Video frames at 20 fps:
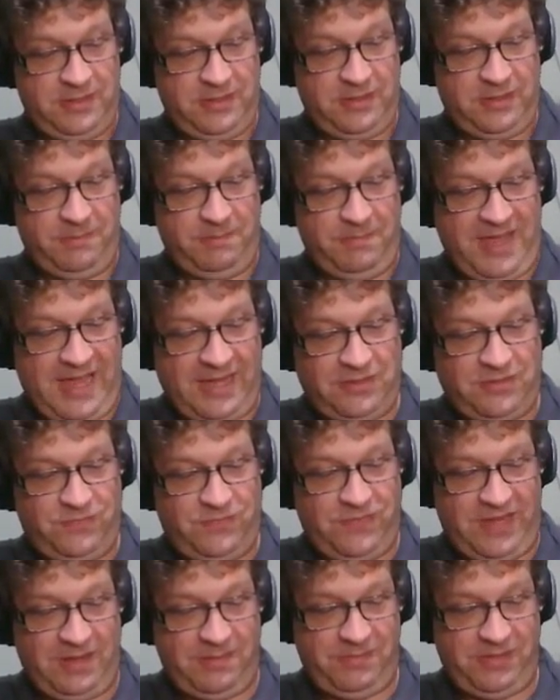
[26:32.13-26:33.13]
The match
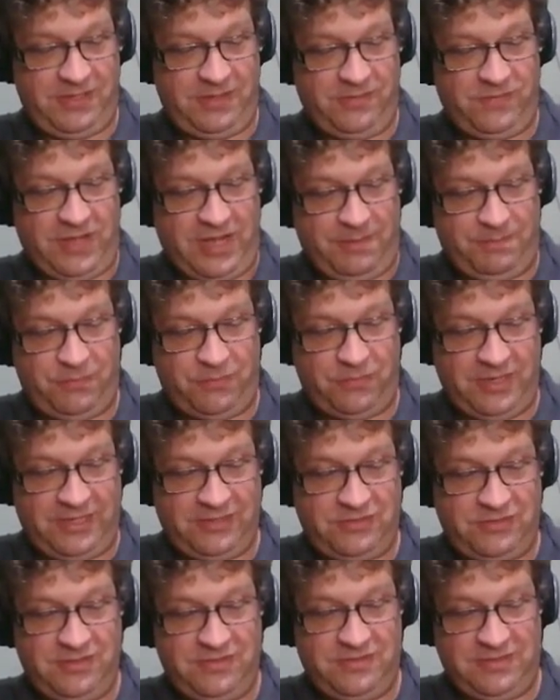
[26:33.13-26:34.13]
family of
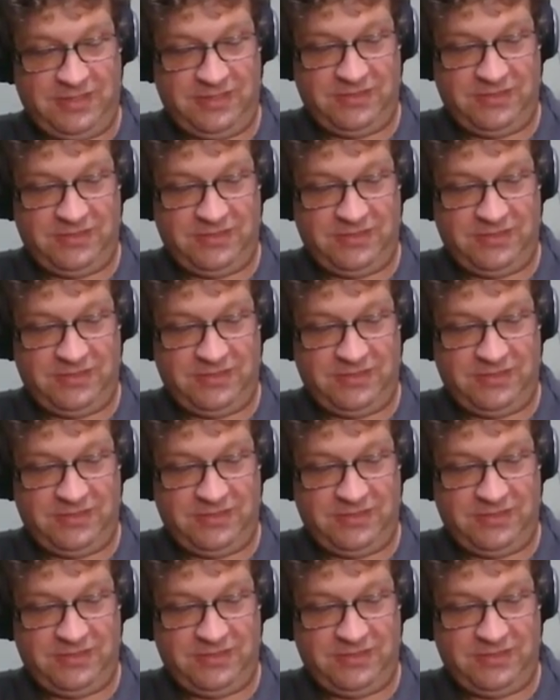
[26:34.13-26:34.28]
operations